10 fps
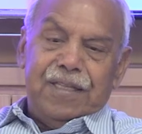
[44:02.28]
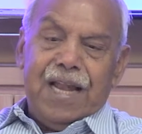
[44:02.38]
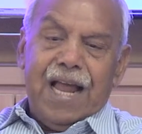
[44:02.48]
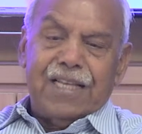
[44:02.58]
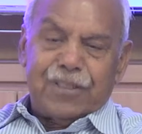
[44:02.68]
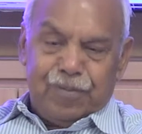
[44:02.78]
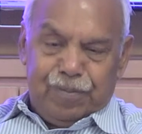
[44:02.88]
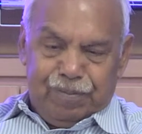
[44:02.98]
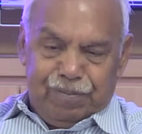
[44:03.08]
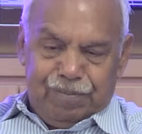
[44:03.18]
The last
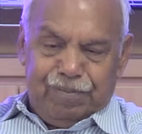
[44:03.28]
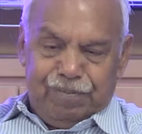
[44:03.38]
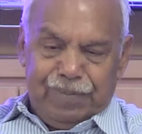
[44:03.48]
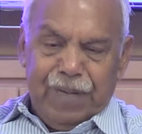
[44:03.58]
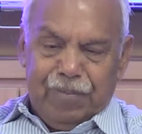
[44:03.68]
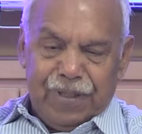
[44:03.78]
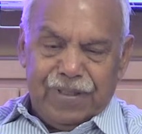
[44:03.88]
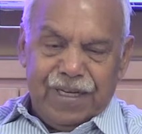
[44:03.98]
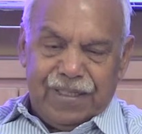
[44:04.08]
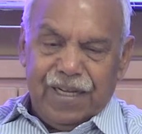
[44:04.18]
paper
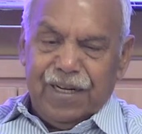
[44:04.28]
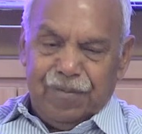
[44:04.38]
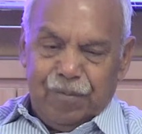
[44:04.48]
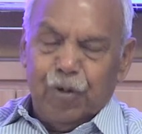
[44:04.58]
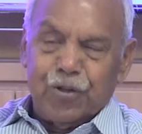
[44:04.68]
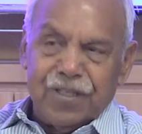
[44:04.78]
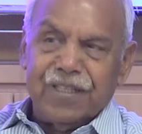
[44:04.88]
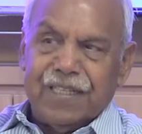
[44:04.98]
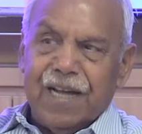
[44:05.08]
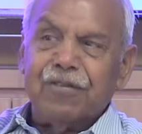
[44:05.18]
portion
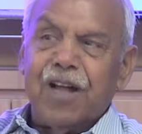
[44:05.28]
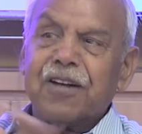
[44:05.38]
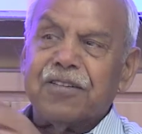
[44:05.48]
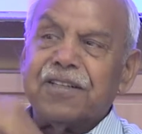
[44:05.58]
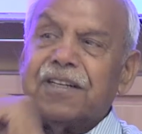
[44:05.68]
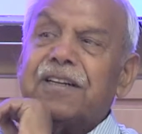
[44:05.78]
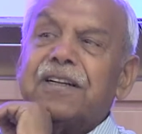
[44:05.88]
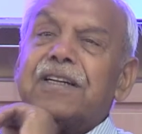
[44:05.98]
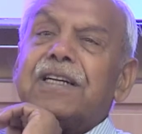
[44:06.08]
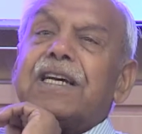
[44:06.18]
that I have not written
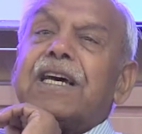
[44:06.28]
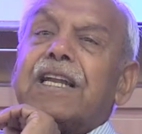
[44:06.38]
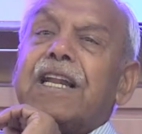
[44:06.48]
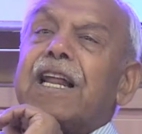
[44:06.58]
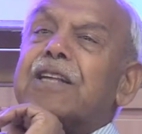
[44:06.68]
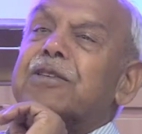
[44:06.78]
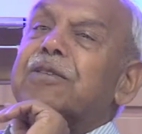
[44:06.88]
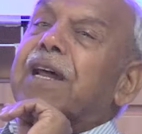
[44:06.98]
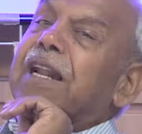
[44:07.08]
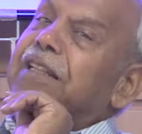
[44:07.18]
relates
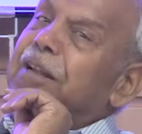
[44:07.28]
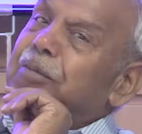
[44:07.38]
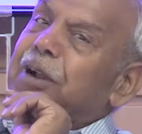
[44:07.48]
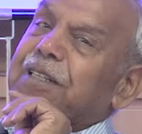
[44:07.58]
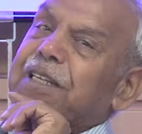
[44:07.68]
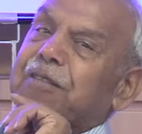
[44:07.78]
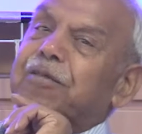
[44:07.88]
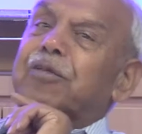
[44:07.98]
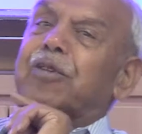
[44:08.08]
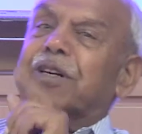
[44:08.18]
to another project
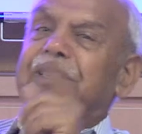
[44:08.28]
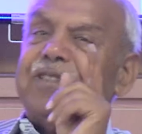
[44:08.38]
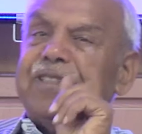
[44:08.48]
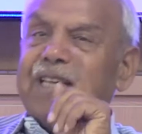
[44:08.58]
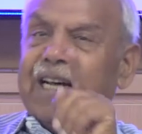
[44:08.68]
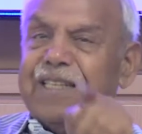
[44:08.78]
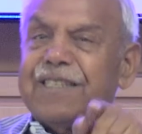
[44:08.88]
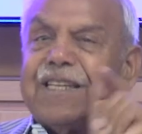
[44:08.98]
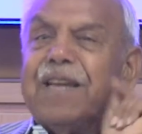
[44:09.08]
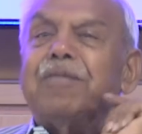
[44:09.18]
we worked at
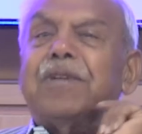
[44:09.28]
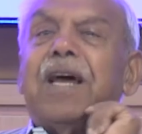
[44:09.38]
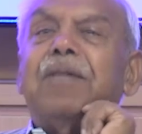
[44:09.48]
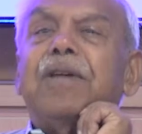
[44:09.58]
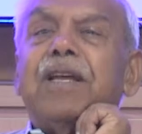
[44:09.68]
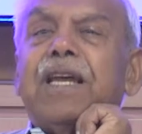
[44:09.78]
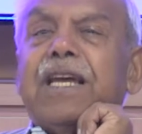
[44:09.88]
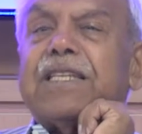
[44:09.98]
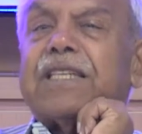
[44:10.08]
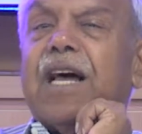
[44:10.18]
the same time.
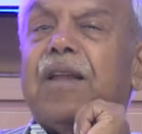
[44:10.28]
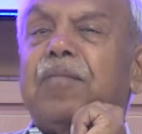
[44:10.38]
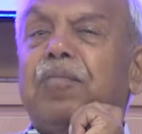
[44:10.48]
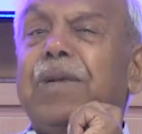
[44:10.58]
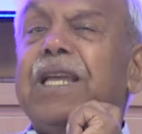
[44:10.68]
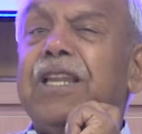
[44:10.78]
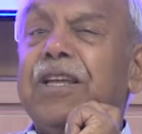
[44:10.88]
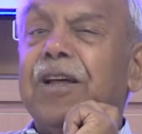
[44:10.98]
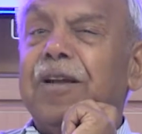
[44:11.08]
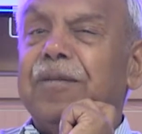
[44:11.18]
It's called
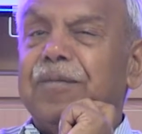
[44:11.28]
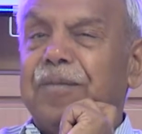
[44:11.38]
PREAL.